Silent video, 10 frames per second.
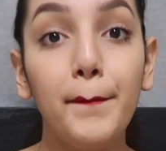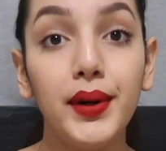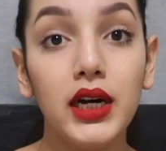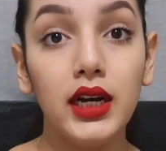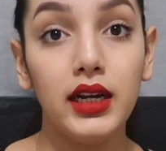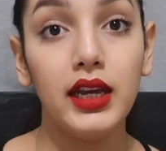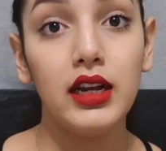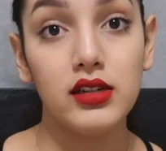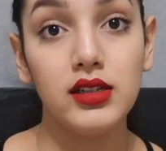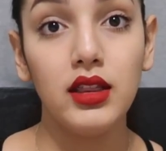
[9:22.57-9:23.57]
But
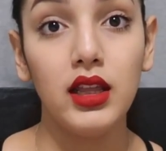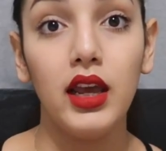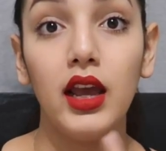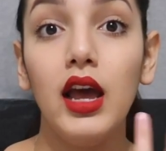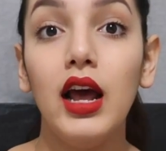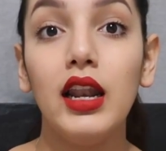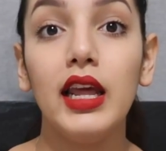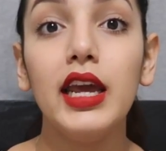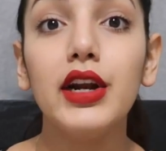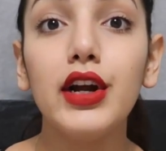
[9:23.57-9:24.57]
here's the thing.
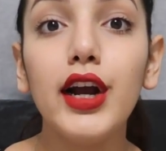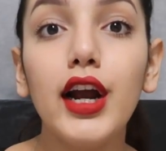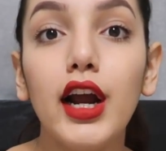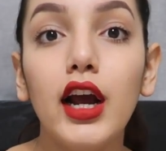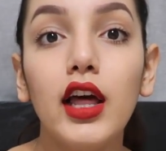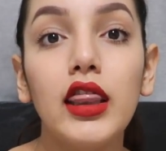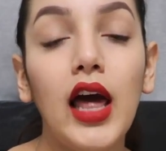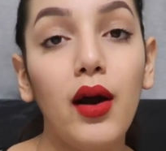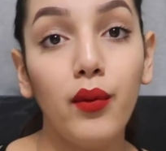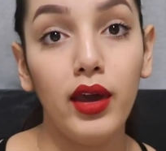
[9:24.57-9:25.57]
Later
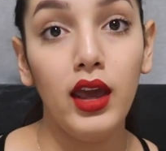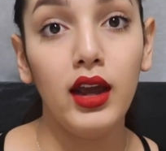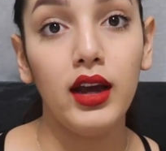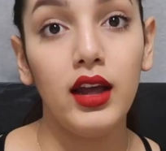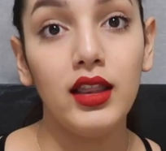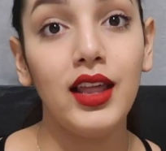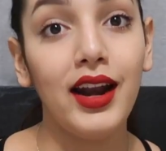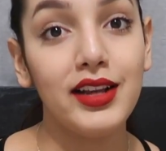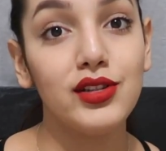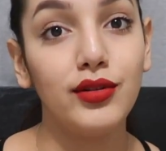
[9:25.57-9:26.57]
that week that
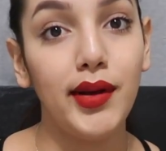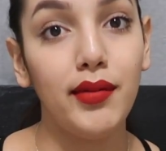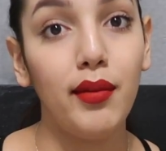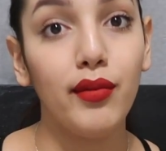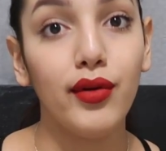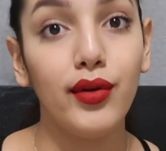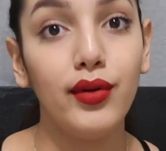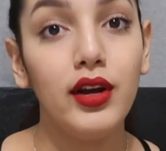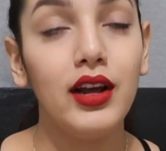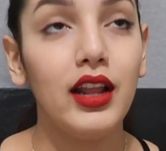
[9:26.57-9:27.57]
I sold my Mamaroo,